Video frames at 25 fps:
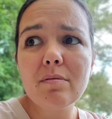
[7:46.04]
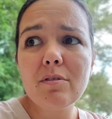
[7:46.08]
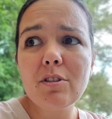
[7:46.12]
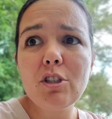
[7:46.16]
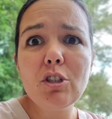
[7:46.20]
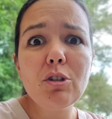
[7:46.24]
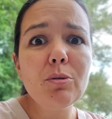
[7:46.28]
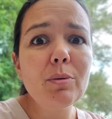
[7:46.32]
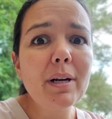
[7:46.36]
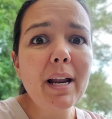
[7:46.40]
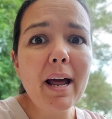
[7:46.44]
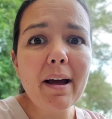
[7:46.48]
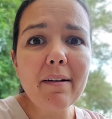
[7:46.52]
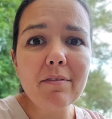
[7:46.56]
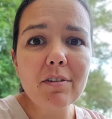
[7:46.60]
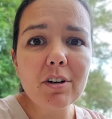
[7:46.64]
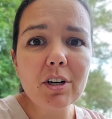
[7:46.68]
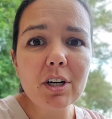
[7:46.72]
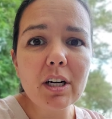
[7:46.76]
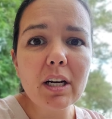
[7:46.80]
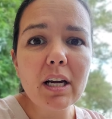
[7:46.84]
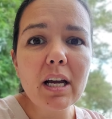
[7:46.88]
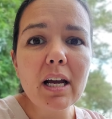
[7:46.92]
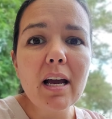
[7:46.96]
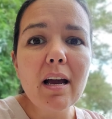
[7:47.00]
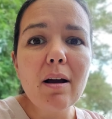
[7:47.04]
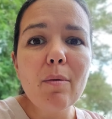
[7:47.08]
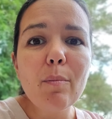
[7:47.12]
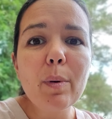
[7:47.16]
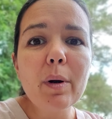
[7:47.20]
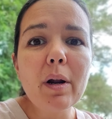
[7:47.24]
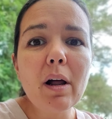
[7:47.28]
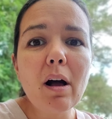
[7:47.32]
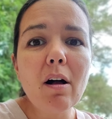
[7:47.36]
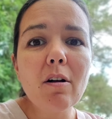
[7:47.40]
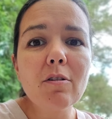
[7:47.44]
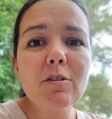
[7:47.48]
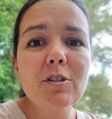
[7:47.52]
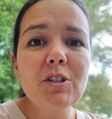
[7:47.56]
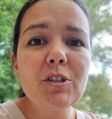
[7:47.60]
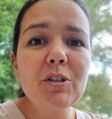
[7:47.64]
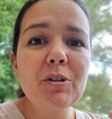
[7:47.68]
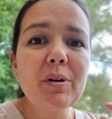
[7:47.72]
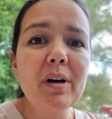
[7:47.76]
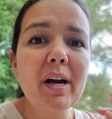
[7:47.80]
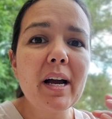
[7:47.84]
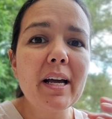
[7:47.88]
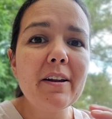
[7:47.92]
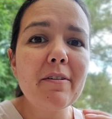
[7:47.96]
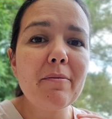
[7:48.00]
do whatever, but it also
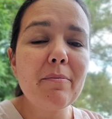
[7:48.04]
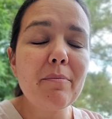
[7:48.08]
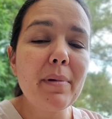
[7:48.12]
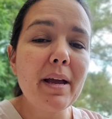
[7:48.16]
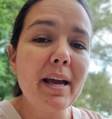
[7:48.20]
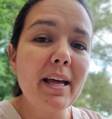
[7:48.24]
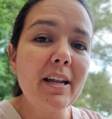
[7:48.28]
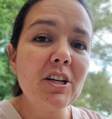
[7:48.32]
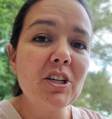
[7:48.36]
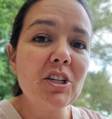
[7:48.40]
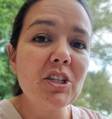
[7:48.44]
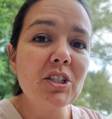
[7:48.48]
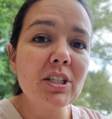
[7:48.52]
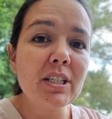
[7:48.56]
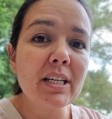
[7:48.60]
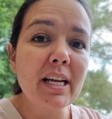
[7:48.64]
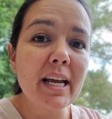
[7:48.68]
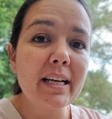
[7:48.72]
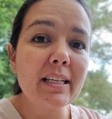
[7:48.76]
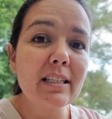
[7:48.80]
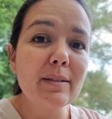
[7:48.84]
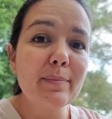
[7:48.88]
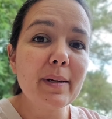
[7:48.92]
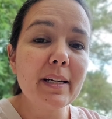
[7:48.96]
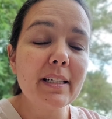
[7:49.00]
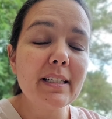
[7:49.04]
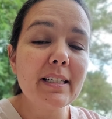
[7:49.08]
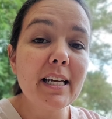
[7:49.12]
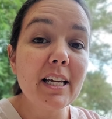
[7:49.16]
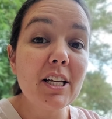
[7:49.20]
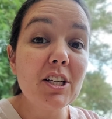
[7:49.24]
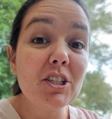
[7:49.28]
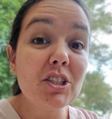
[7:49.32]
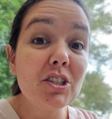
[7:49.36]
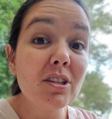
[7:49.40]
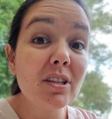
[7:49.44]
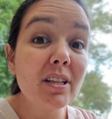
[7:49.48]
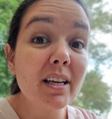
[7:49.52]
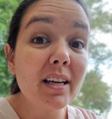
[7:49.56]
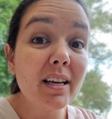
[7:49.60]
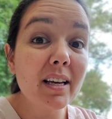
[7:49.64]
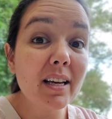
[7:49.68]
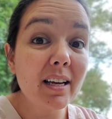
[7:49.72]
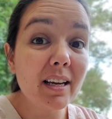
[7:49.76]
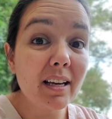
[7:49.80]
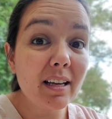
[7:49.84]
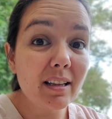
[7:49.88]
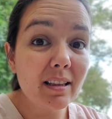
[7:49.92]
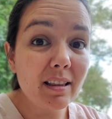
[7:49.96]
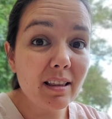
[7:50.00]
kind of manages an expectation that
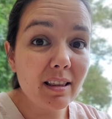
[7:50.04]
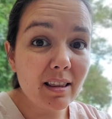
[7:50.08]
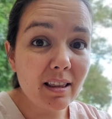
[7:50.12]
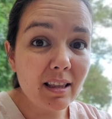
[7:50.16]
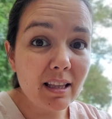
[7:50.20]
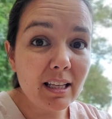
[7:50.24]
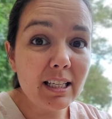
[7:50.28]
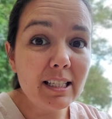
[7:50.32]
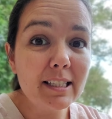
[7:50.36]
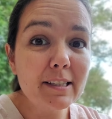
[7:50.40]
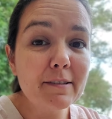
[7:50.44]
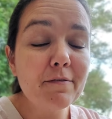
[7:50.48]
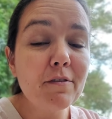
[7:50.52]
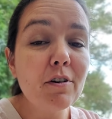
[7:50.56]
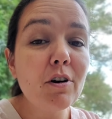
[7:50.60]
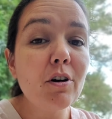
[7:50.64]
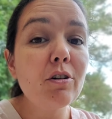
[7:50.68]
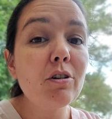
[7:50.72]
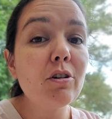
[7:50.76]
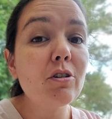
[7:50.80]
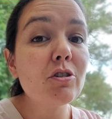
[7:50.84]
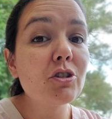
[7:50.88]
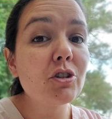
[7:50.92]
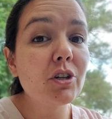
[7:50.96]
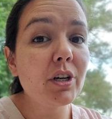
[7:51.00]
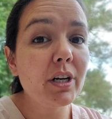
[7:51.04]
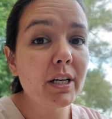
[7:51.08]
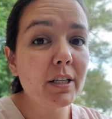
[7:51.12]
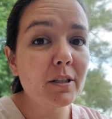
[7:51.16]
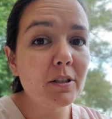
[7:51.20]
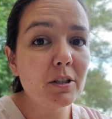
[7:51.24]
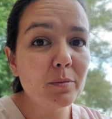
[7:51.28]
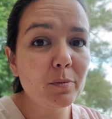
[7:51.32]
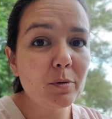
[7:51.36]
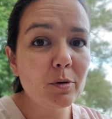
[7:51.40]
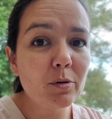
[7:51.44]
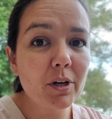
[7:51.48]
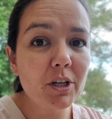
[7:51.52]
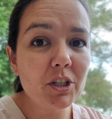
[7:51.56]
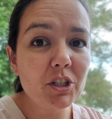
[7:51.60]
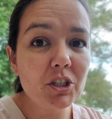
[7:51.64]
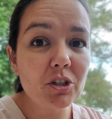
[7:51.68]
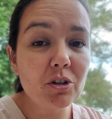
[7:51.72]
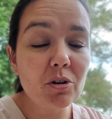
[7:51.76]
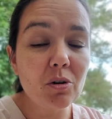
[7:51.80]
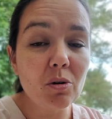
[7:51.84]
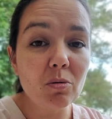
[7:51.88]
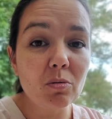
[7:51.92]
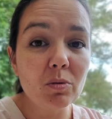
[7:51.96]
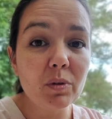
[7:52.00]
these photos are
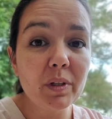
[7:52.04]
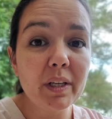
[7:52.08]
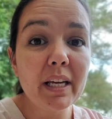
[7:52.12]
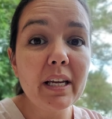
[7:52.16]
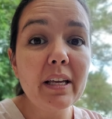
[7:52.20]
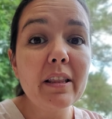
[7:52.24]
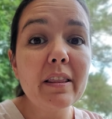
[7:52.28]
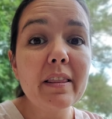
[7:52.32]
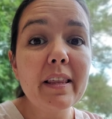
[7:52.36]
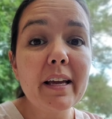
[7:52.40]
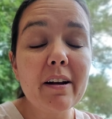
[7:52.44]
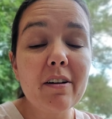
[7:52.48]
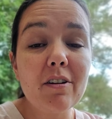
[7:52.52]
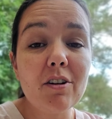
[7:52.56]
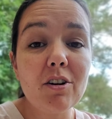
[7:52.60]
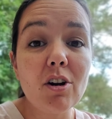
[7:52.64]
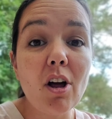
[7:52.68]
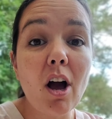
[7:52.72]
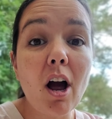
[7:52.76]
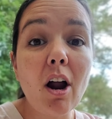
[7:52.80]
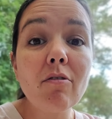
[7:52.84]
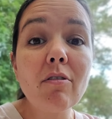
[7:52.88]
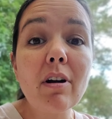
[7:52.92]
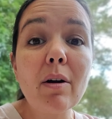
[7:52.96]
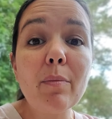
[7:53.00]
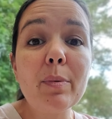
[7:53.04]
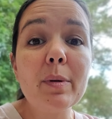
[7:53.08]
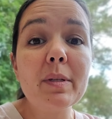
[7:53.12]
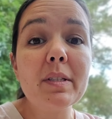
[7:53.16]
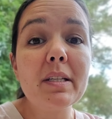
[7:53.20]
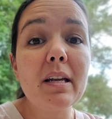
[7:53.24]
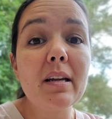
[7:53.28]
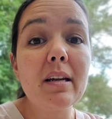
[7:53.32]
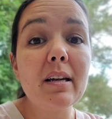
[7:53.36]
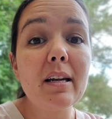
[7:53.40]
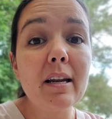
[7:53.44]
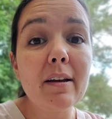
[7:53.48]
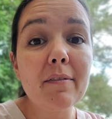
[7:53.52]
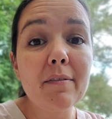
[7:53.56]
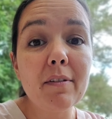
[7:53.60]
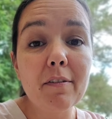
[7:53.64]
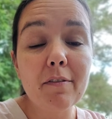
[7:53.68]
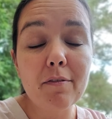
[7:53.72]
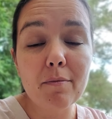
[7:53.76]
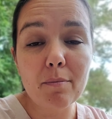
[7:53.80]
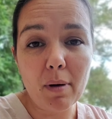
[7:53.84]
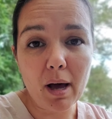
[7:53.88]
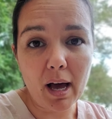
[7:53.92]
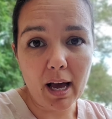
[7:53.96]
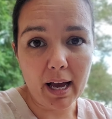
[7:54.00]
inspiration only. They're not representative
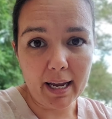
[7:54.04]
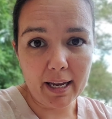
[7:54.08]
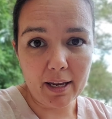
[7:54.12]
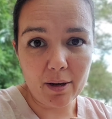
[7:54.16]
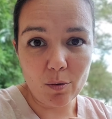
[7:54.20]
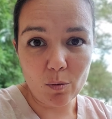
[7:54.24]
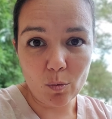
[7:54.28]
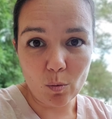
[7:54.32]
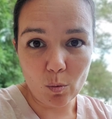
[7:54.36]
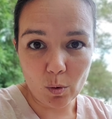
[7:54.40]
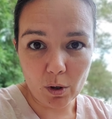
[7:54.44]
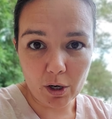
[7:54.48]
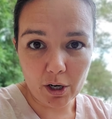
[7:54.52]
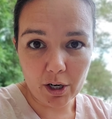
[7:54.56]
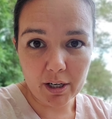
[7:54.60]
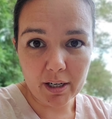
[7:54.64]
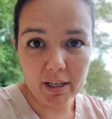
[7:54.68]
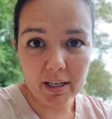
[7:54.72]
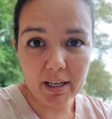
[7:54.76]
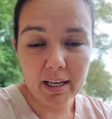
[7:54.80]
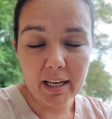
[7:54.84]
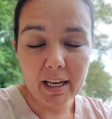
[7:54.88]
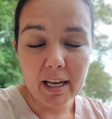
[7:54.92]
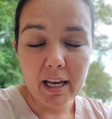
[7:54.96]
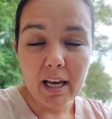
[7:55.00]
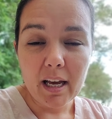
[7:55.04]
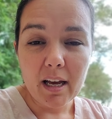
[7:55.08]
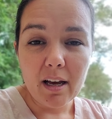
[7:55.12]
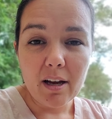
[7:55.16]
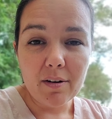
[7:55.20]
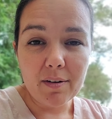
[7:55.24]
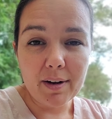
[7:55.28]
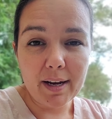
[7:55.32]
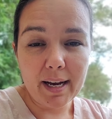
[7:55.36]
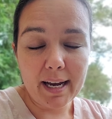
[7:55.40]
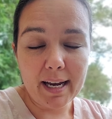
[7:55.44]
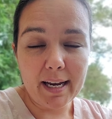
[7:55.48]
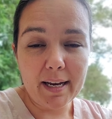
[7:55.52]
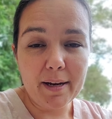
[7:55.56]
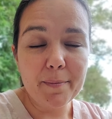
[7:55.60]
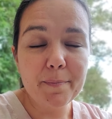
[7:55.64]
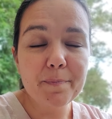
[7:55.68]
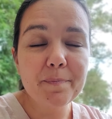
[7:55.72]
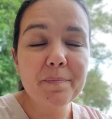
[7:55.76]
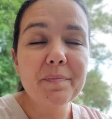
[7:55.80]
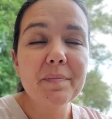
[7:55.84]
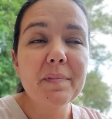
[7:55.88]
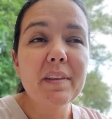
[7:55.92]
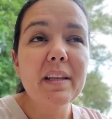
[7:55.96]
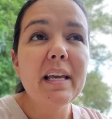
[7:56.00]
of my work. Okay?
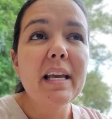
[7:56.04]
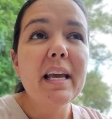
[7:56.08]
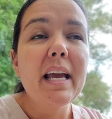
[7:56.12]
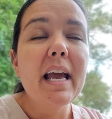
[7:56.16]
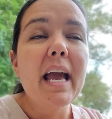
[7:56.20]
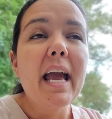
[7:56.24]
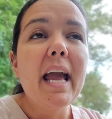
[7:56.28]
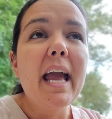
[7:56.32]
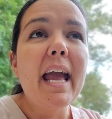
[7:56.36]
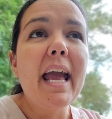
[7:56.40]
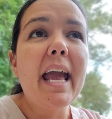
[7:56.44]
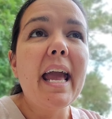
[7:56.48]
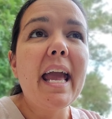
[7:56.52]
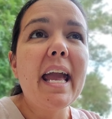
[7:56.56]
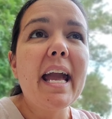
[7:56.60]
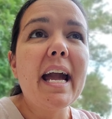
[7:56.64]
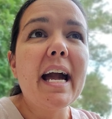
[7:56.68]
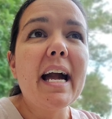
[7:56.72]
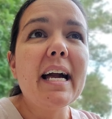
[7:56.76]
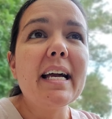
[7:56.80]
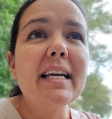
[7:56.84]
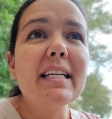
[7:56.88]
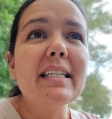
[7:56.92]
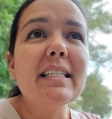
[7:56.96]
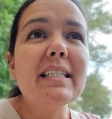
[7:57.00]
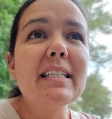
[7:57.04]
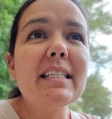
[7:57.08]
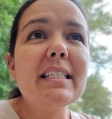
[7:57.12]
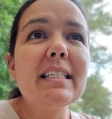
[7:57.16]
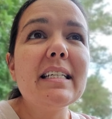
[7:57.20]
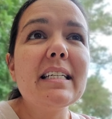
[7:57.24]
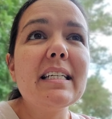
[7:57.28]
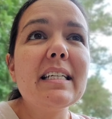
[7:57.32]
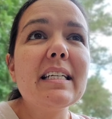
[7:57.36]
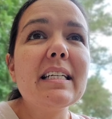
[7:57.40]
And